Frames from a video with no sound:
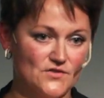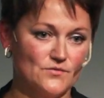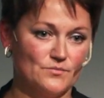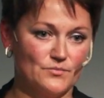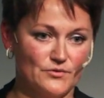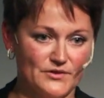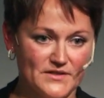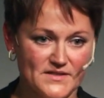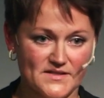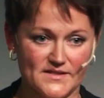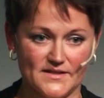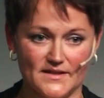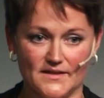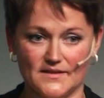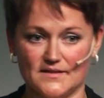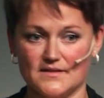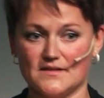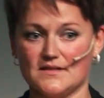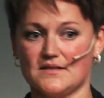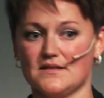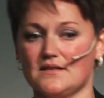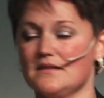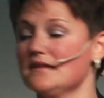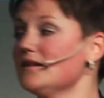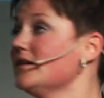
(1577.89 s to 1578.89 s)
to
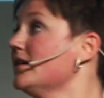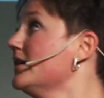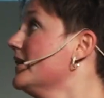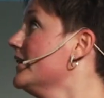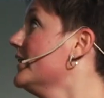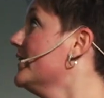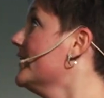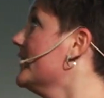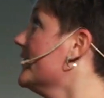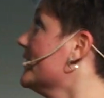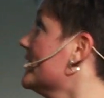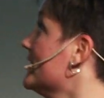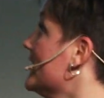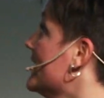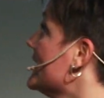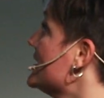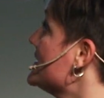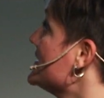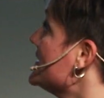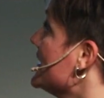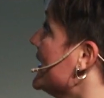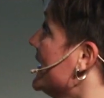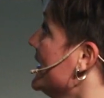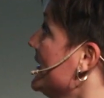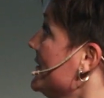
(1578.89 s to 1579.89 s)
present
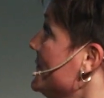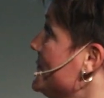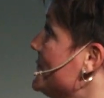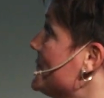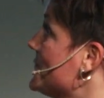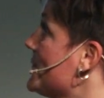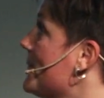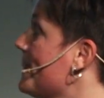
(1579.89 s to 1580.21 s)
that day.